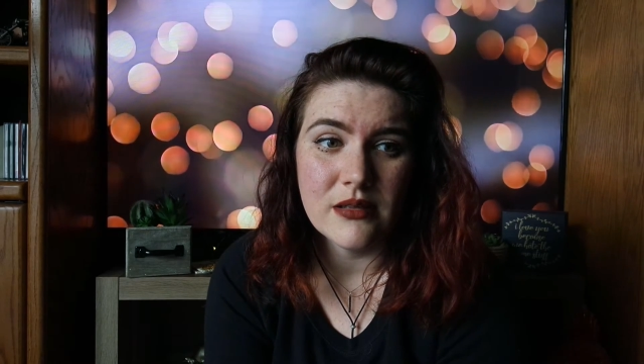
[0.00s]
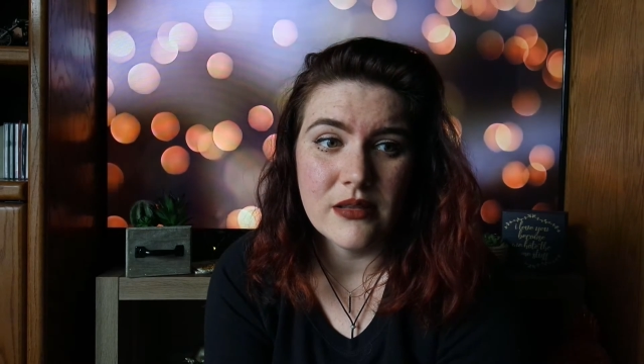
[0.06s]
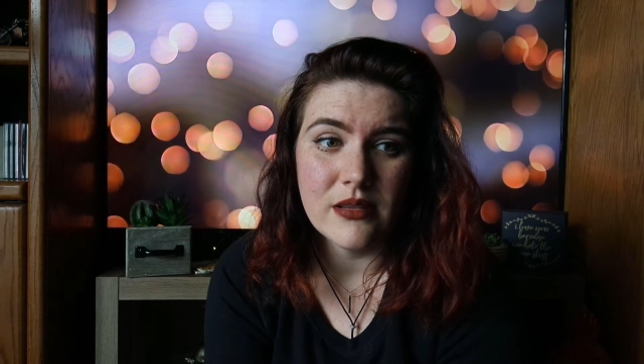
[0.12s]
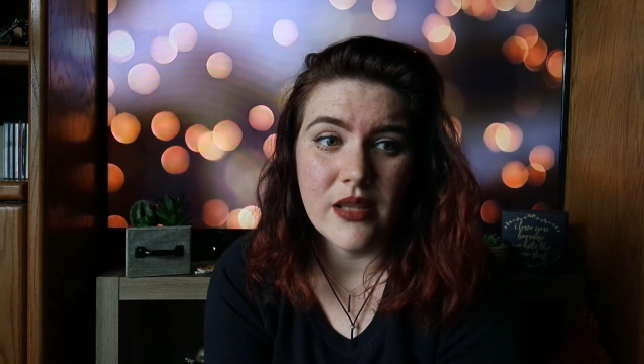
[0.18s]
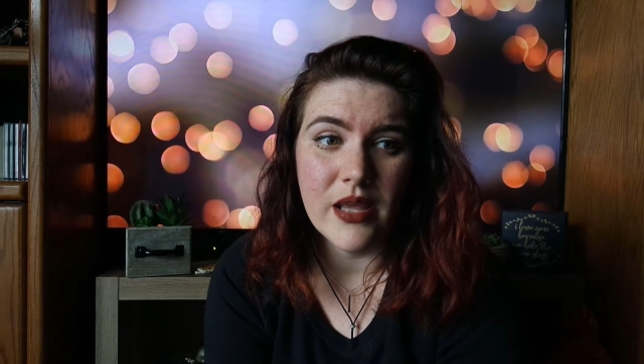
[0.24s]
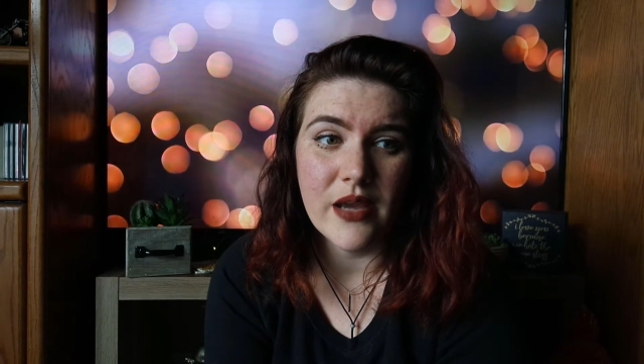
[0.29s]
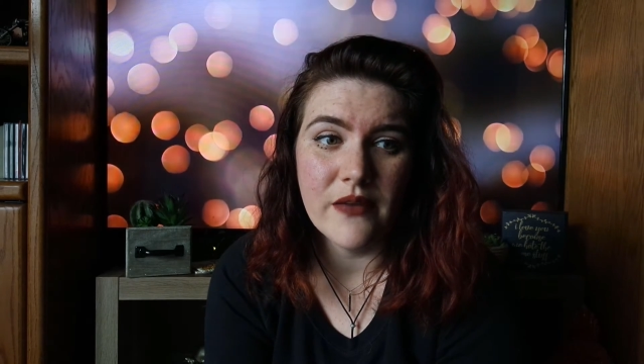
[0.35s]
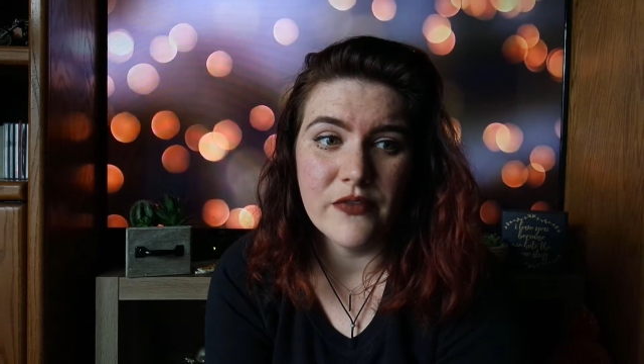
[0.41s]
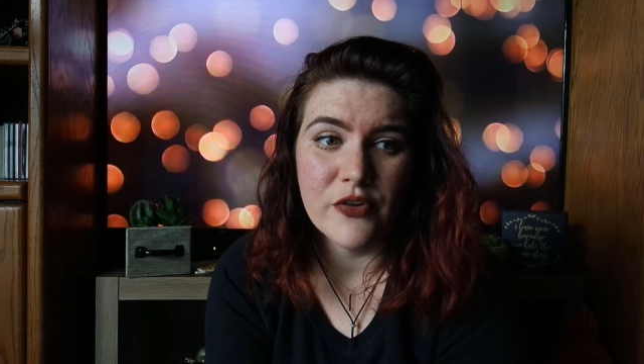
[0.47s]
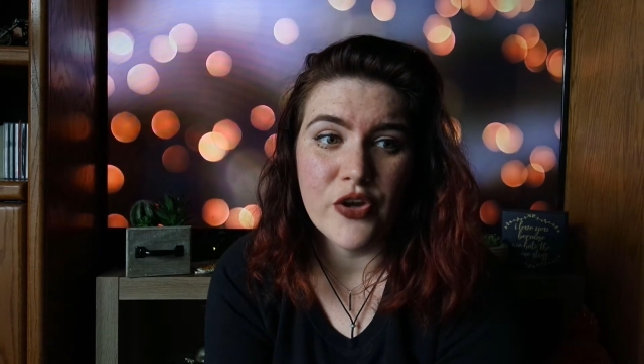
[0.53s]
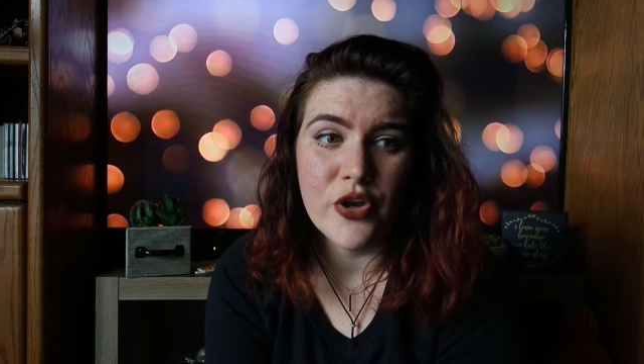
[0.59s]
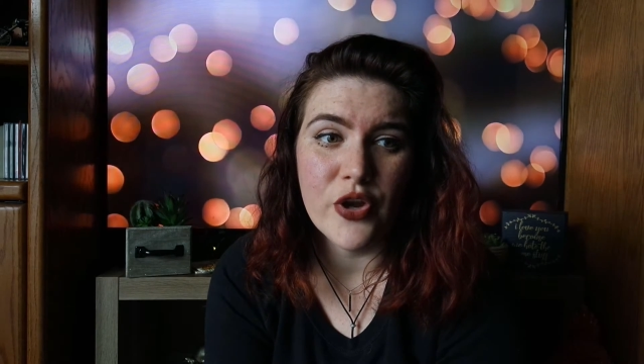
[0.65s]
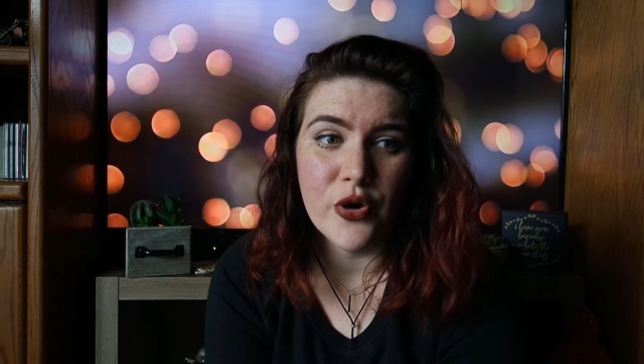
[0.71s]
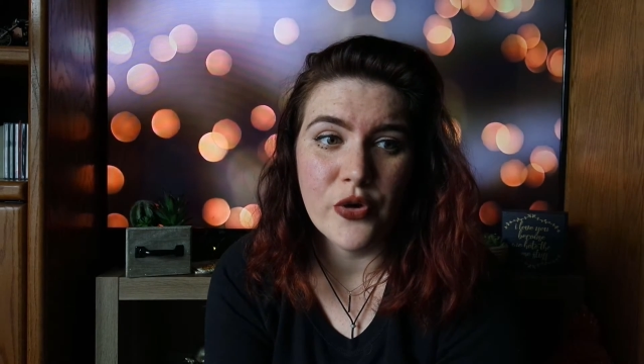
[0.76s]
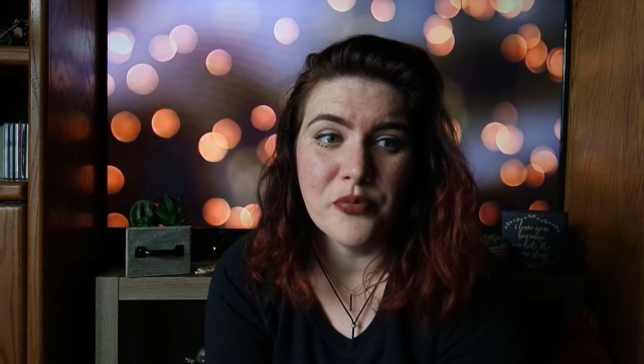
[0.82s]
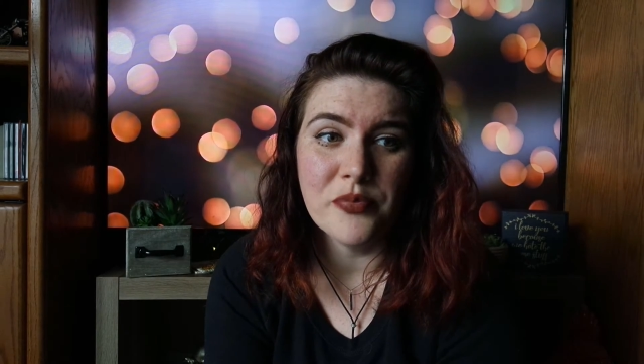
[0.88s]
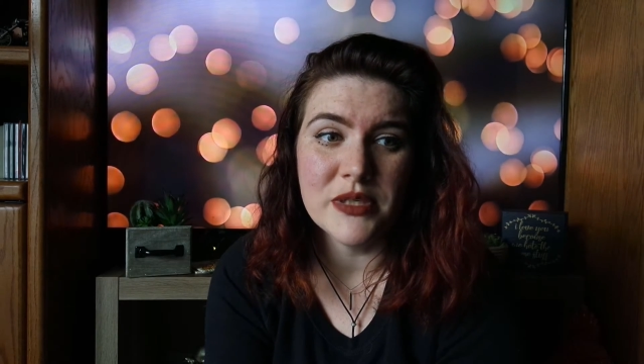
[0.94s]
they have
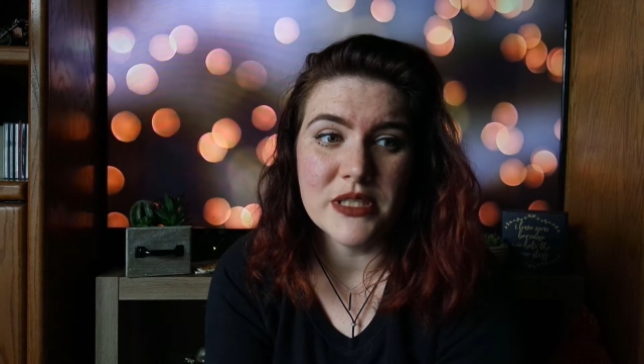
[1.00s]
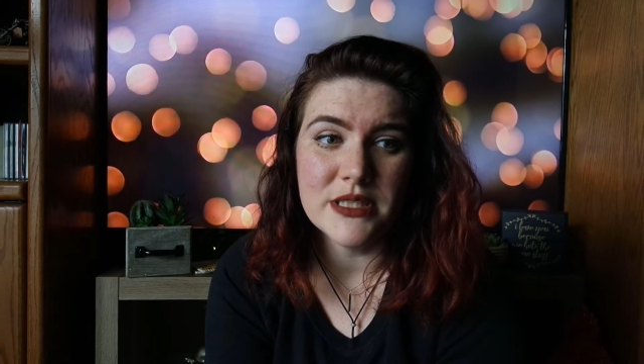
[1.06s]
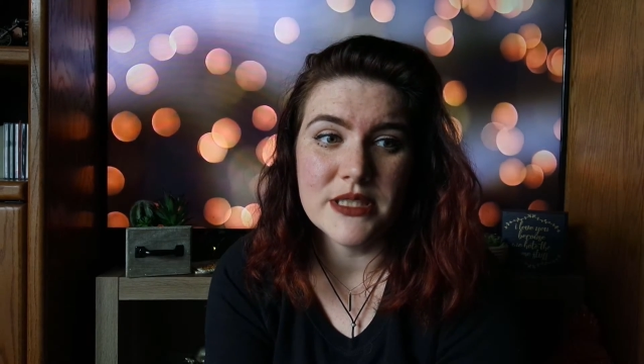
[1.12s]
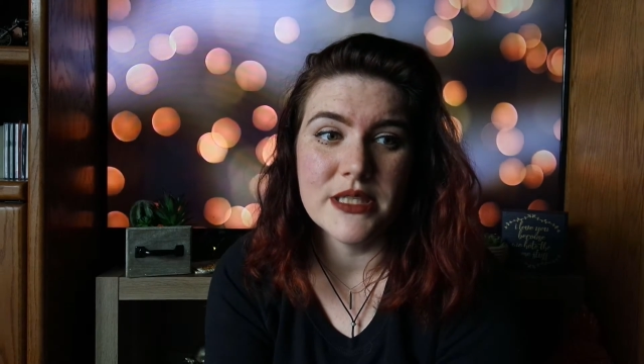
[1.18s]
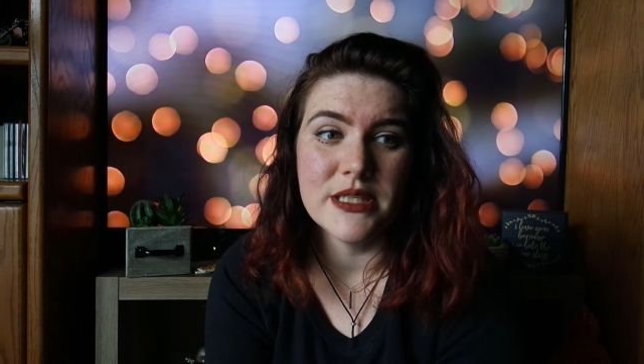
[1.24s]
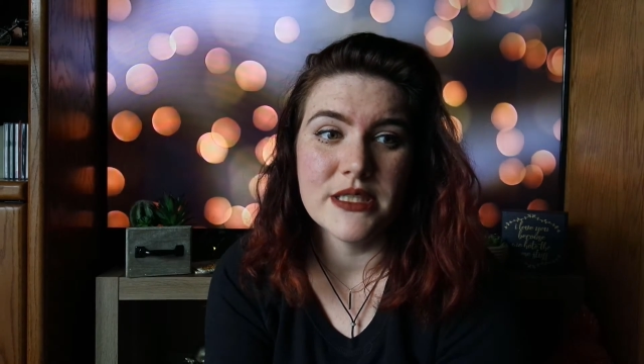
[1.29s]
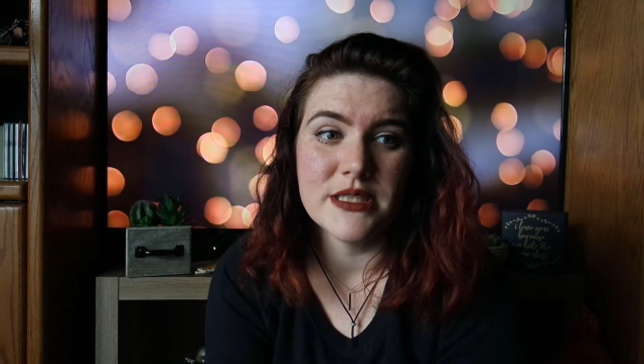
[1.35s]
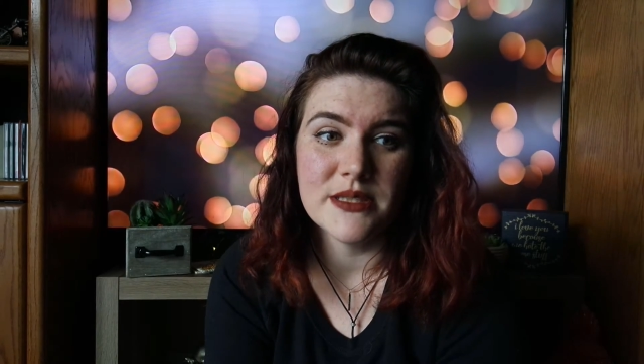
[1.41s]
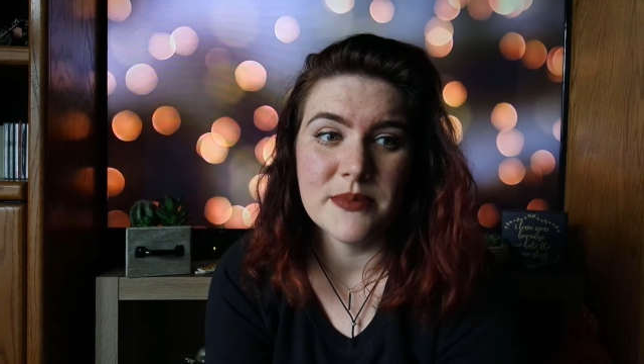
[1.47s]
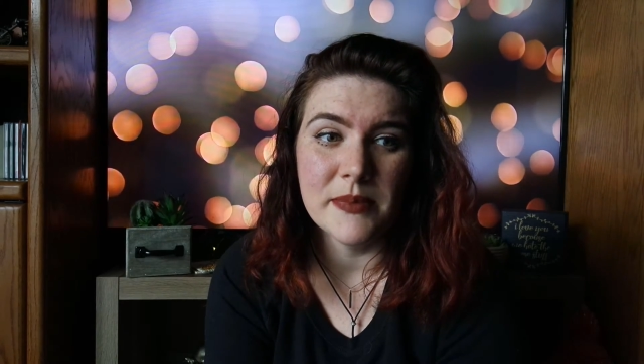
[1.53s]
no business